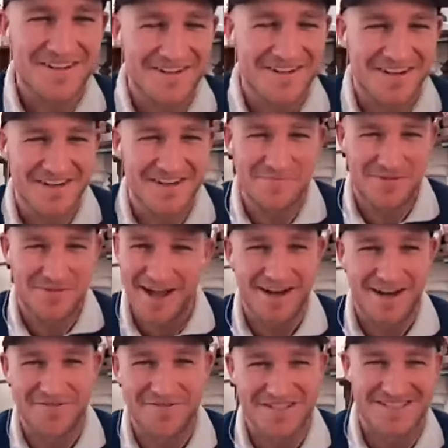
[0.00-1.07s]
Like, I'm done.
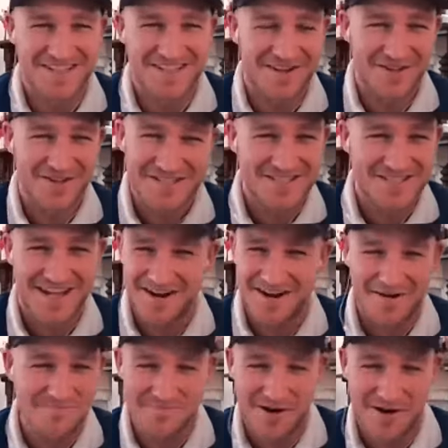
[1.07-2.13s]
If this is
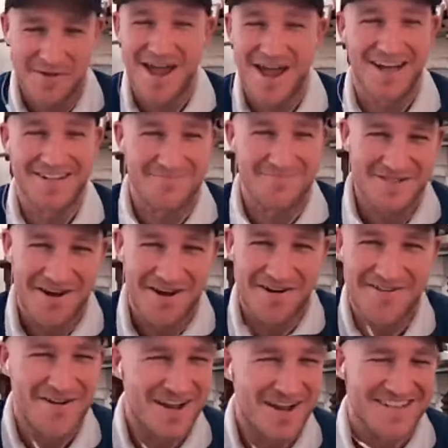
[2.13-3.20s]
done, I'm out. I'm sorry.
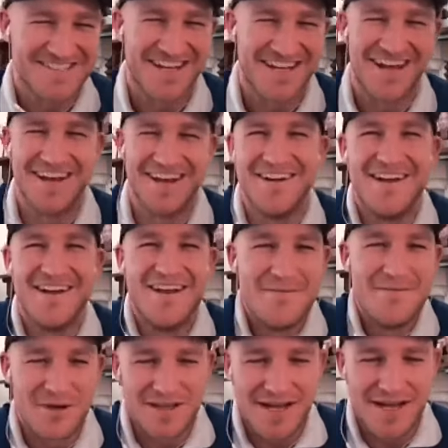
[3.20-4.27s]

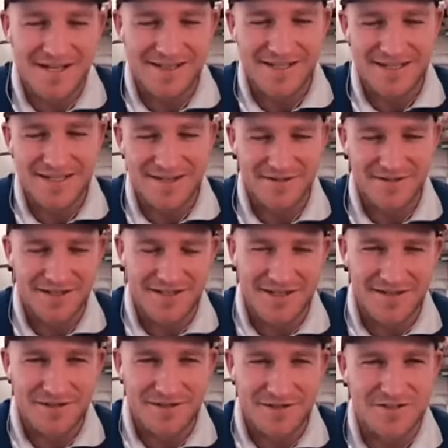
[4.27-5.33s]
But luckily it
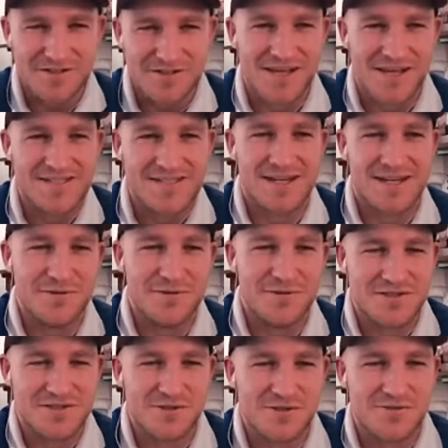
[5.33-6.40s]
never got to that. So,
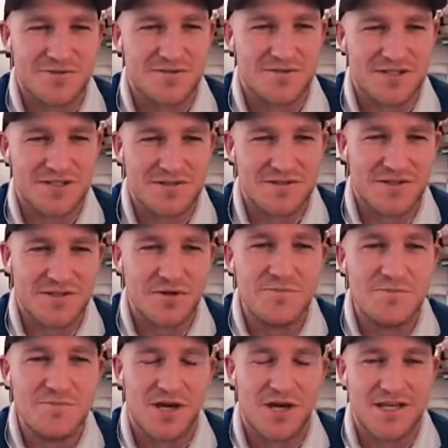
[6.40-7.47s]
which was obviously good.
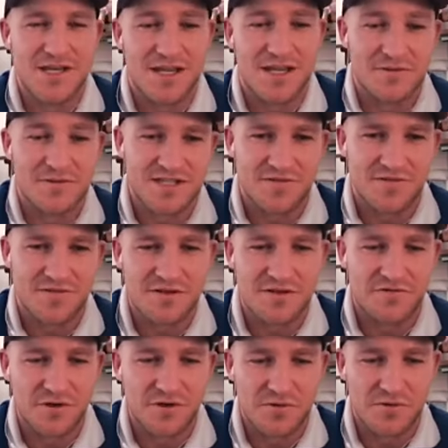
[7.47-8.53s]
But yeah, there was definitely a
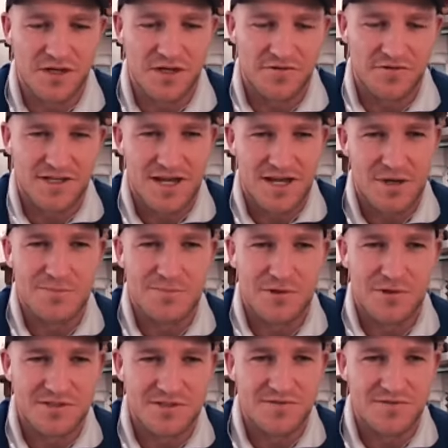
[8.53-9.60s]
feel that if it came back
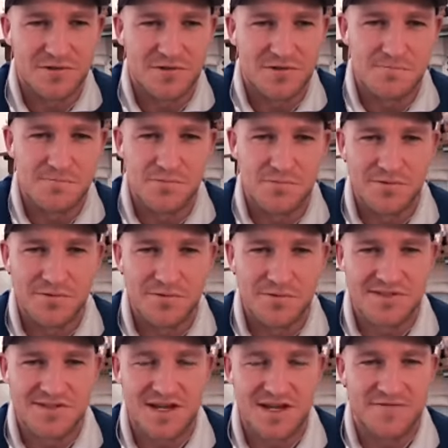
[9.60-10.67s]
positive, we were pretty well
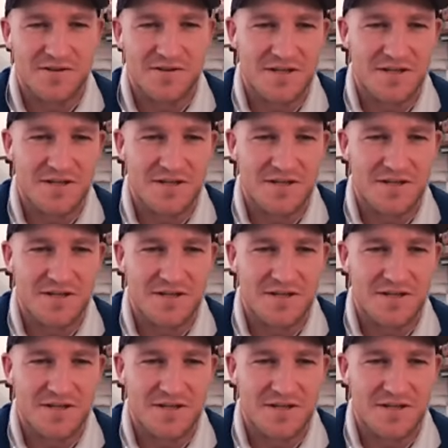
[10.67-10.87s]
stuffed, I think.